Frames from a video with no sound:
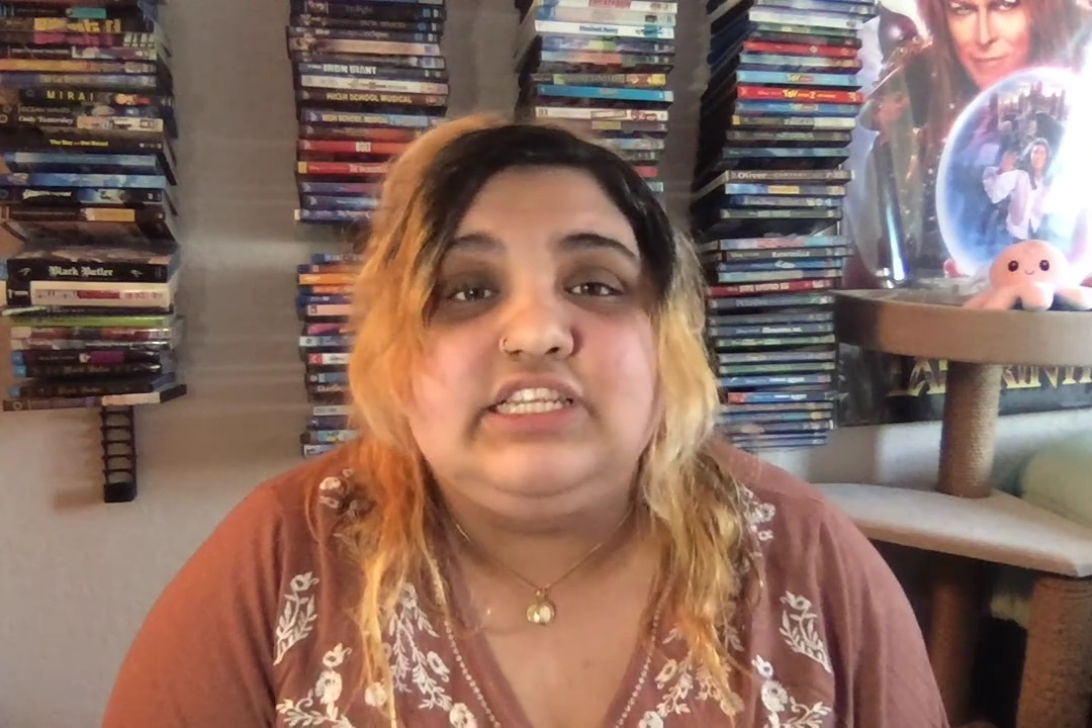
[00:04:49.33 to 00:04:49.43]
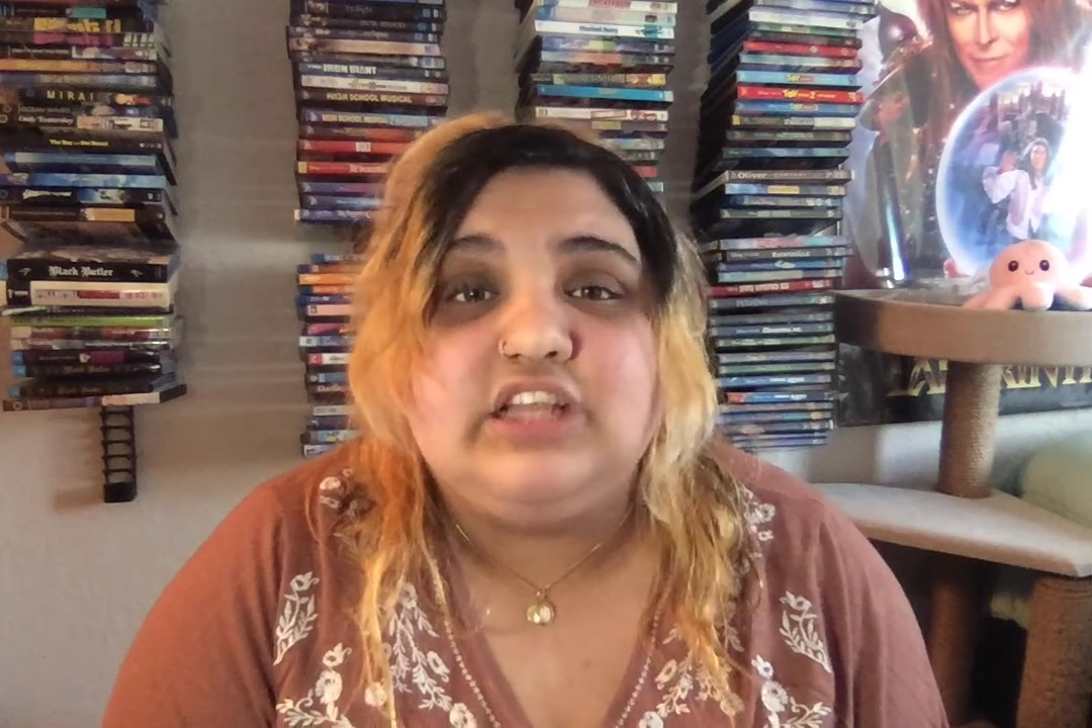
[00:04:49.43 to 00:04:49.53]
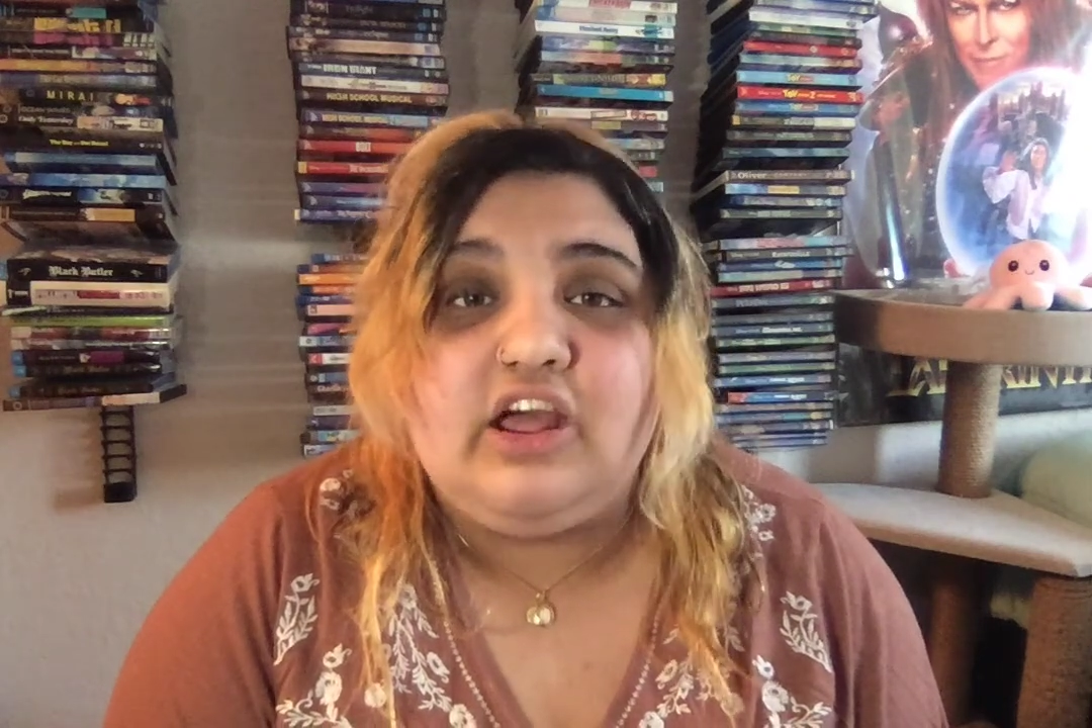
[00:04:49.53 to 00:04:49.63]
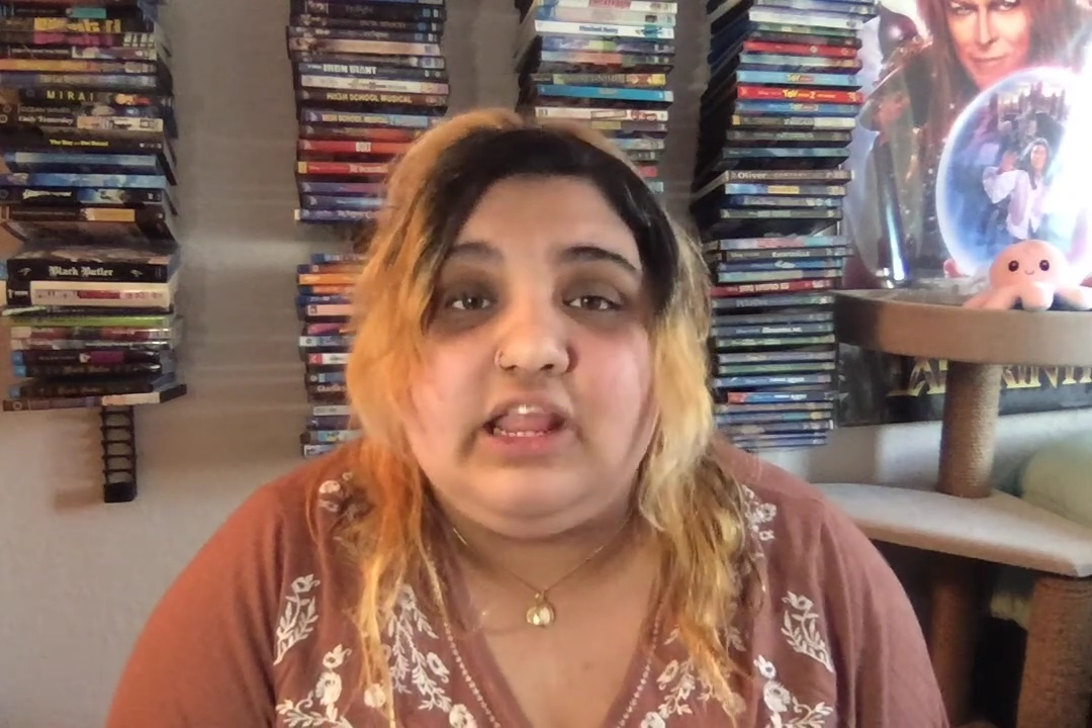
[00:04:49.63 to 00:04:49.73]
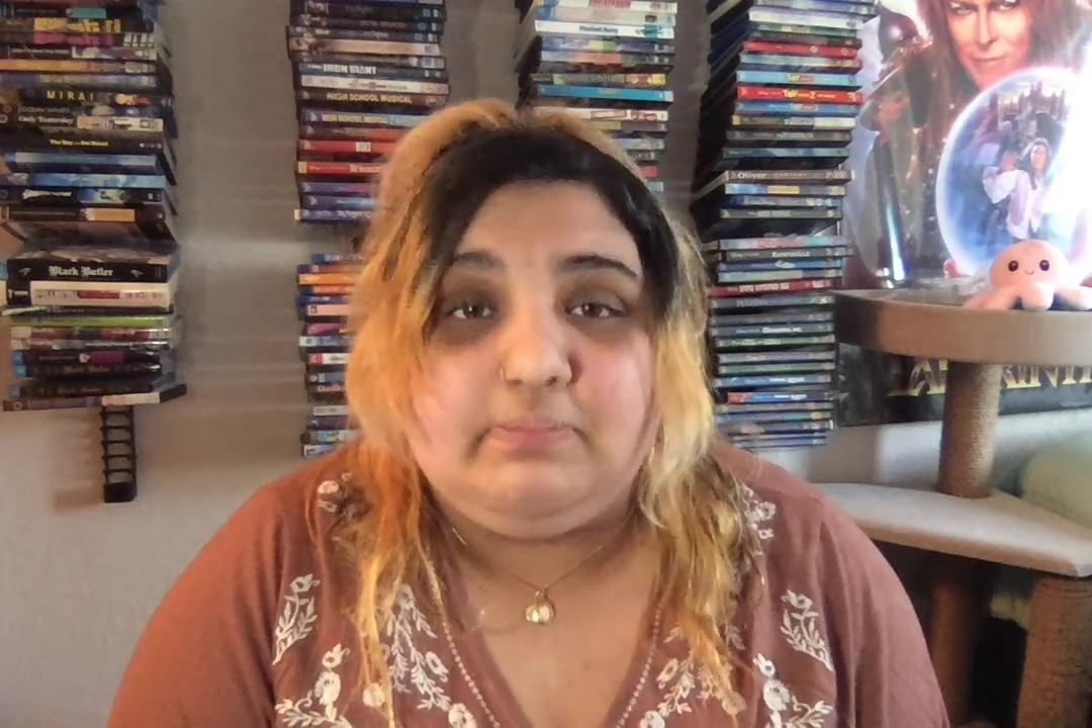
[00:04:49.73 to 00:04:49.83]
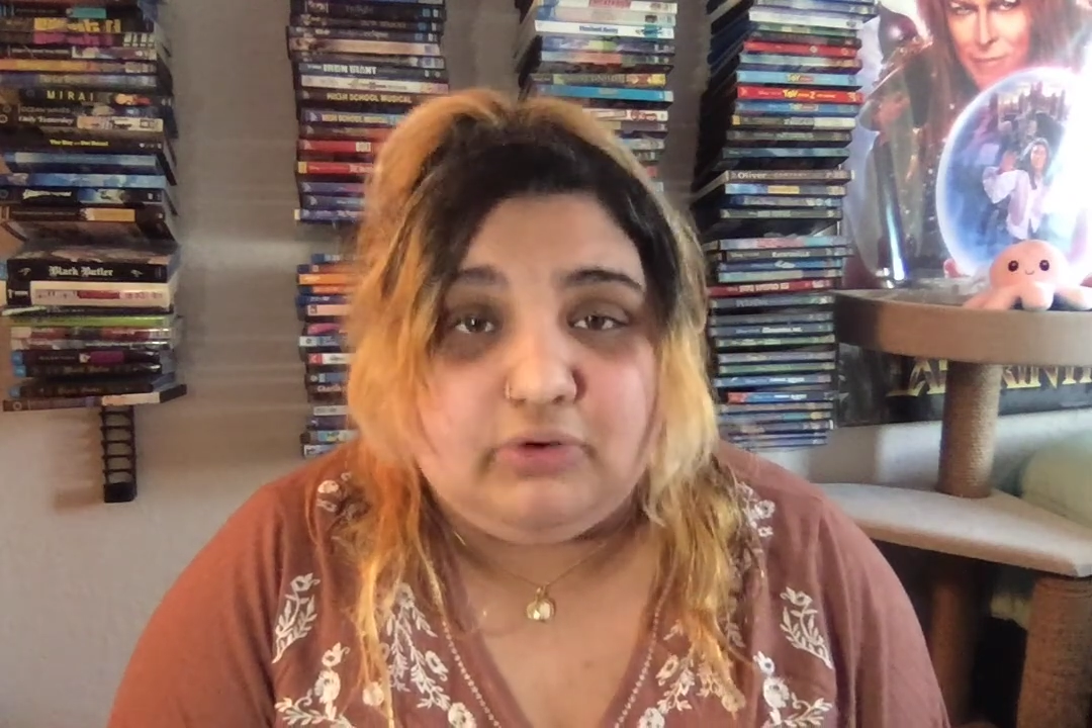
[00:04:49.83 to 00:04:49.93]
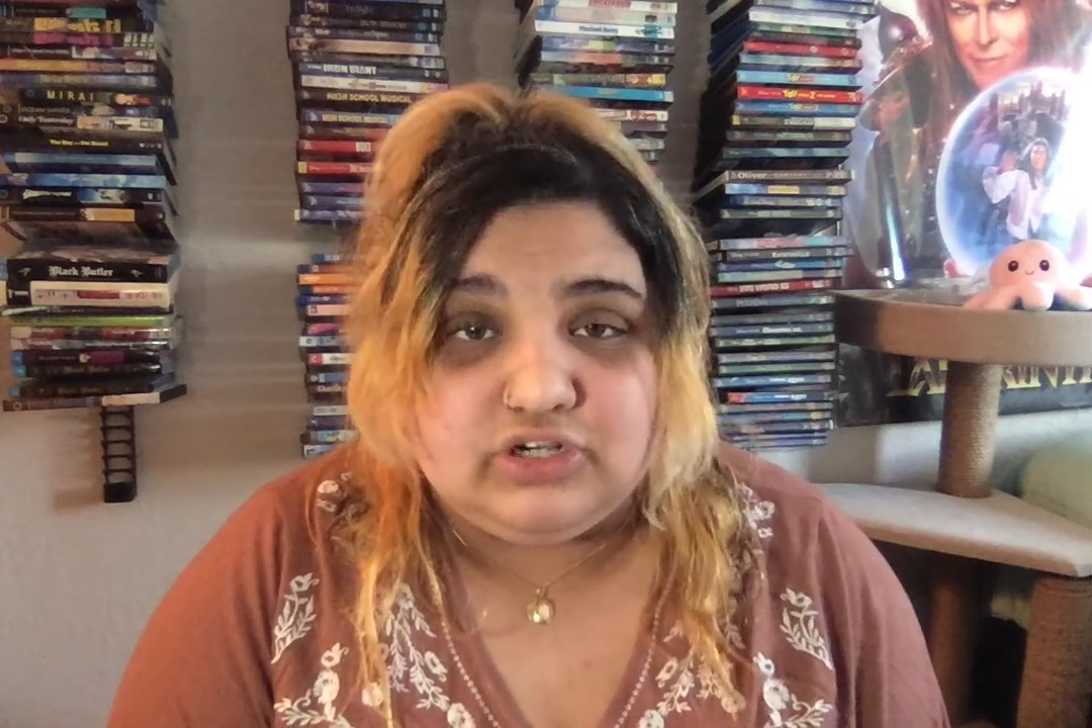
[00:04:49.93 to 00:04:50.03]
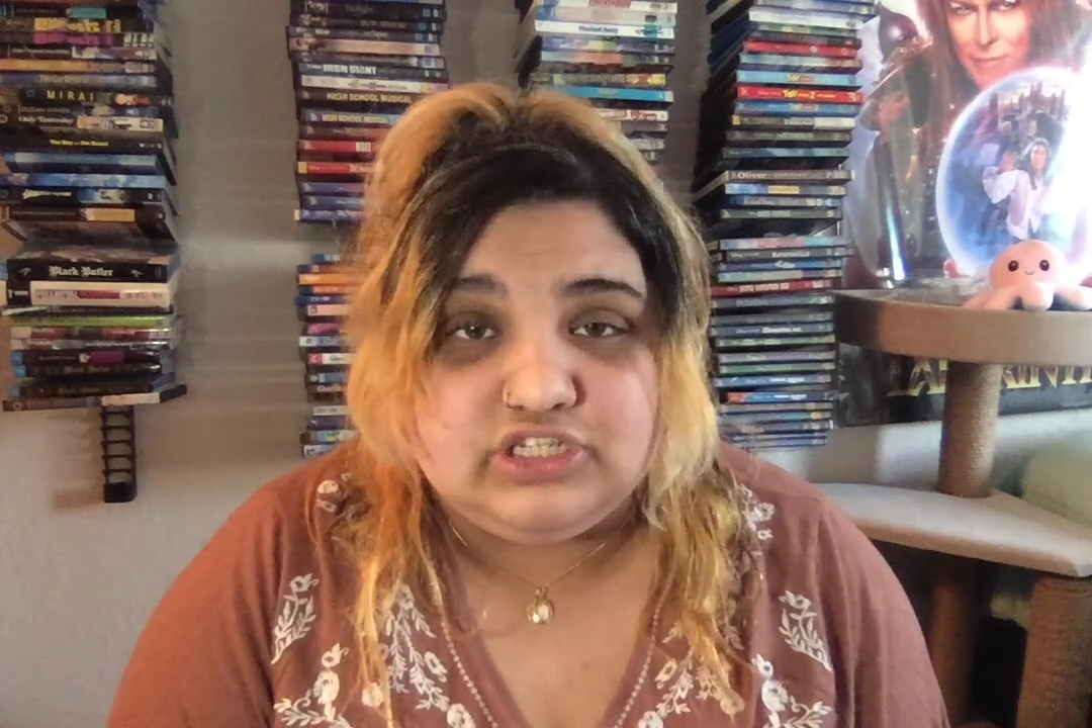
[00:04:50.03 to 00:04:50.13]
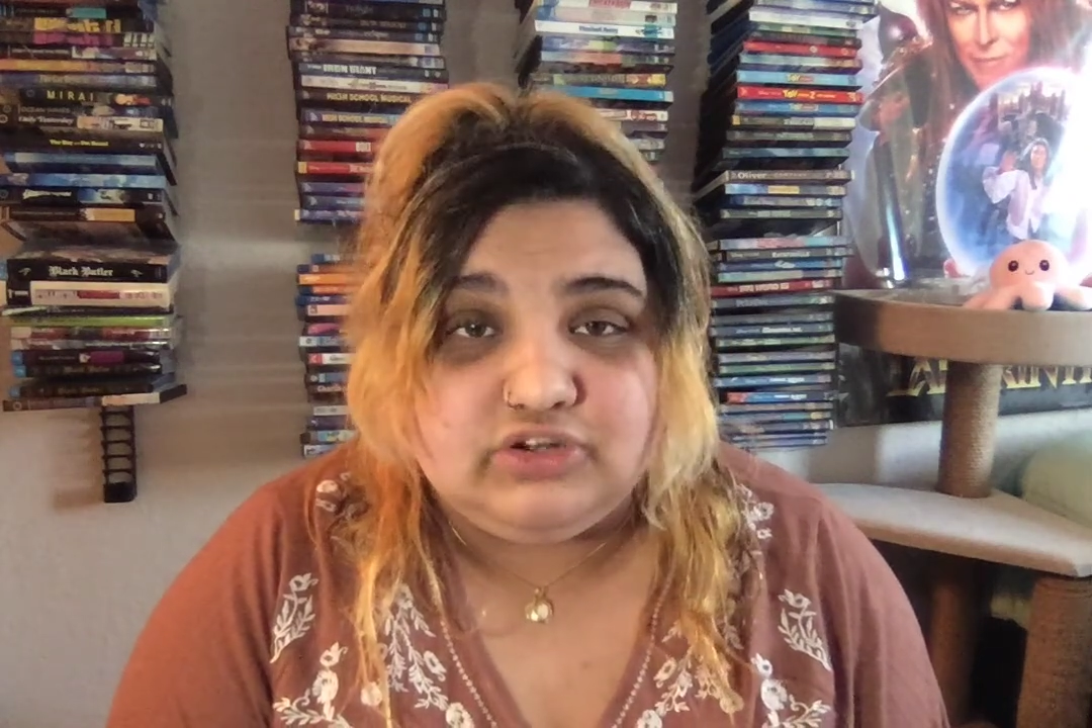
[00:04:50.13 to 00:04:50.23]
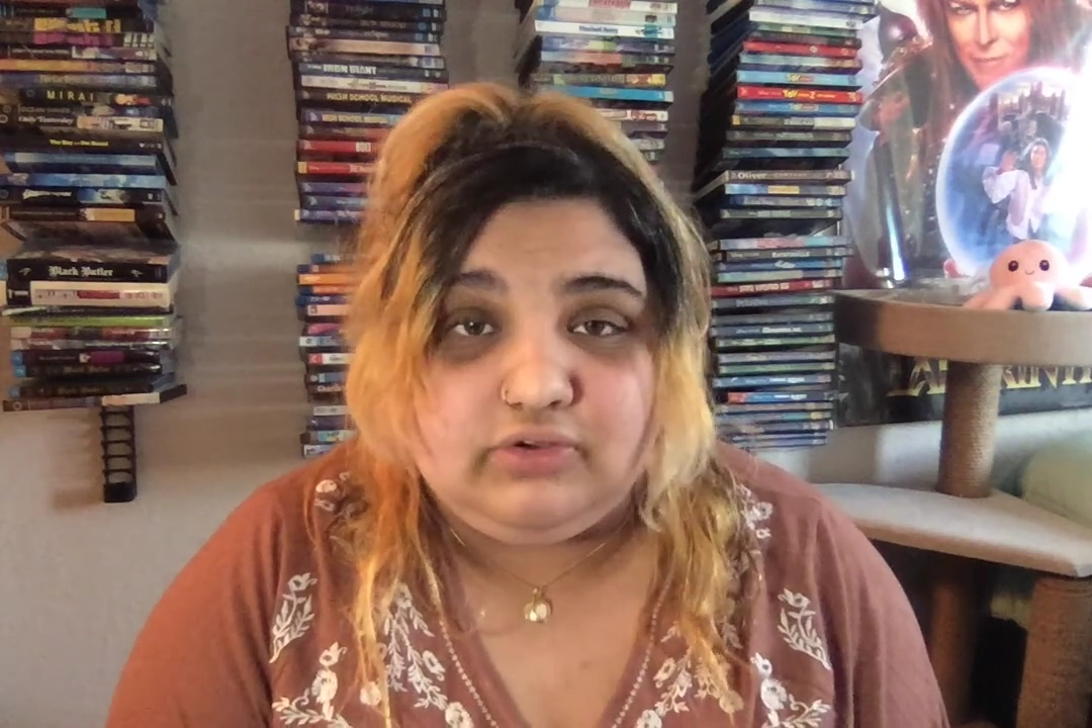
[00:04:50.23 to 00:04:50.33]
not a
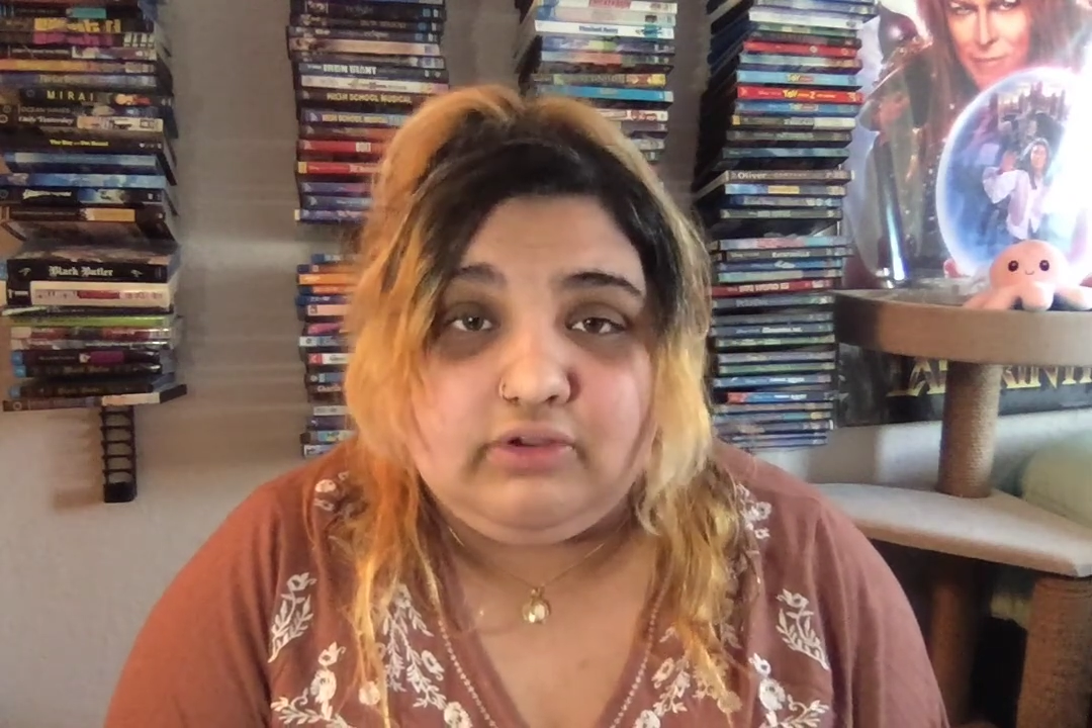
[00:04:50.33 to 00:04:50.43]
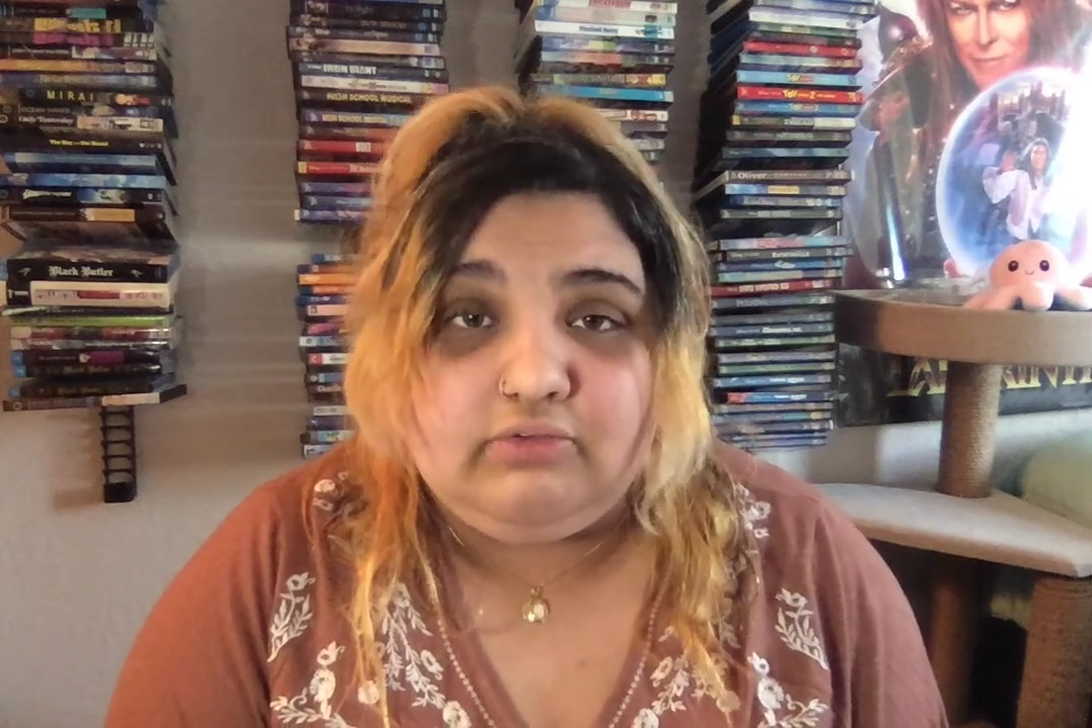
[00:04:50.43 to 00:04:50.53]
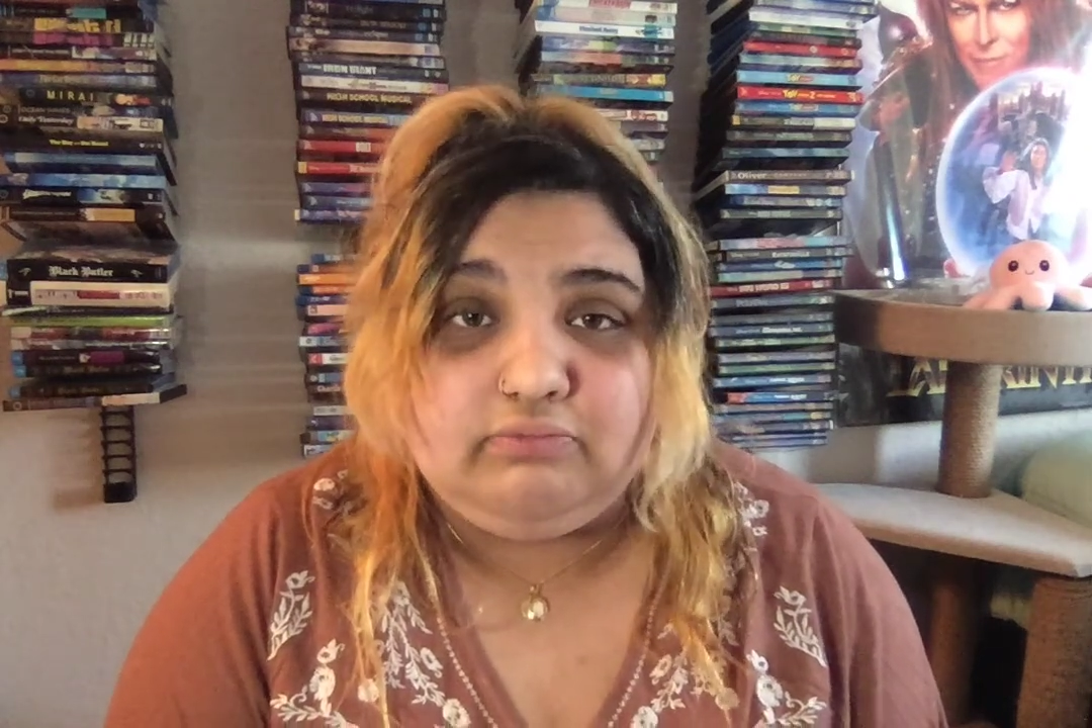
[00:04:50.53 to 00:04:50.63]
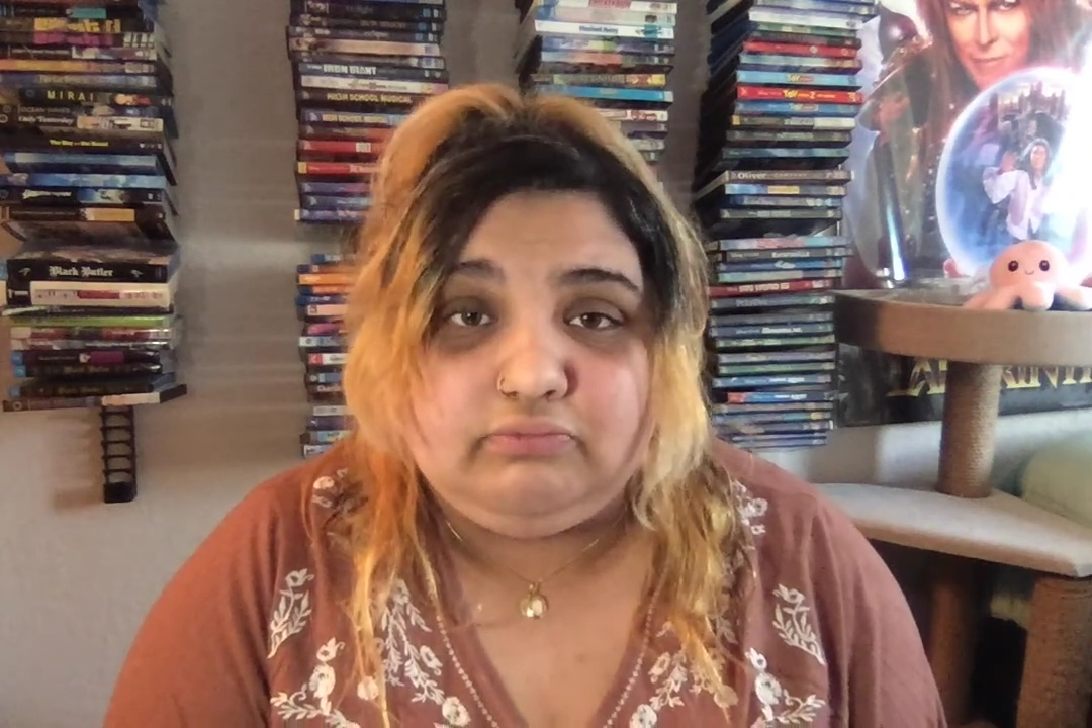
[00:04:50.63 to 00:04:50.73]
personal